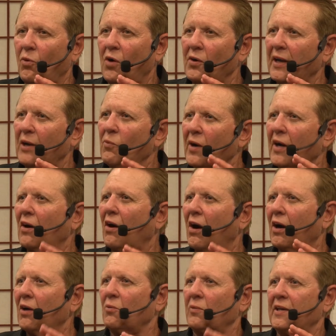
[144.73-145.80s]
okay, where
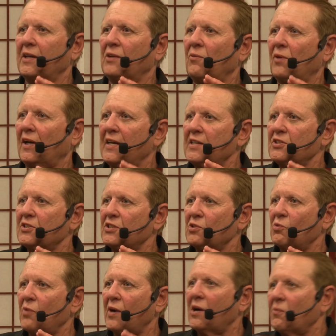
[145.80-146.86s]
are we in relation
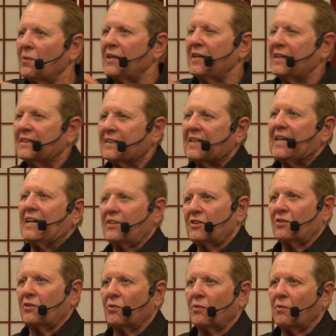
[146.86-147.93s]
to where we need to get
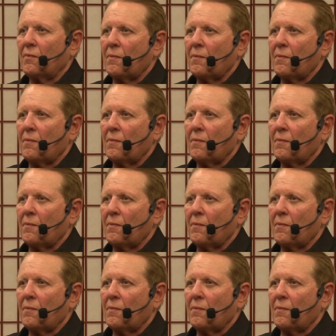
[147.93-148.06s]
to?